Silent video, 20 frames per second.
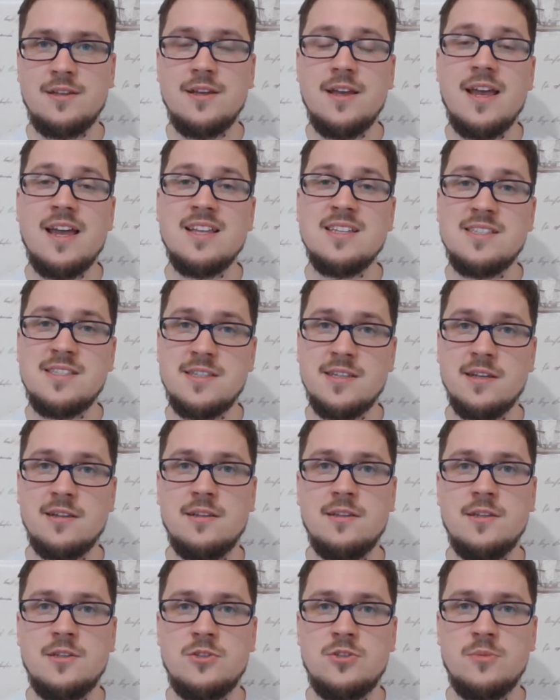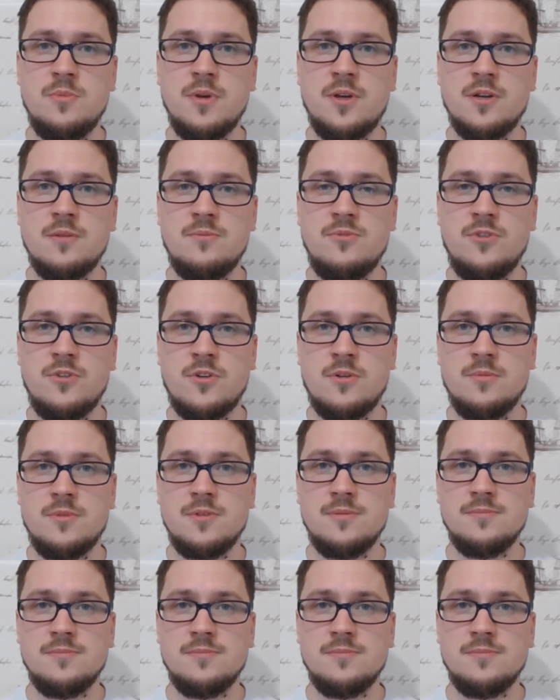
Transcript: and still need to be confirmed.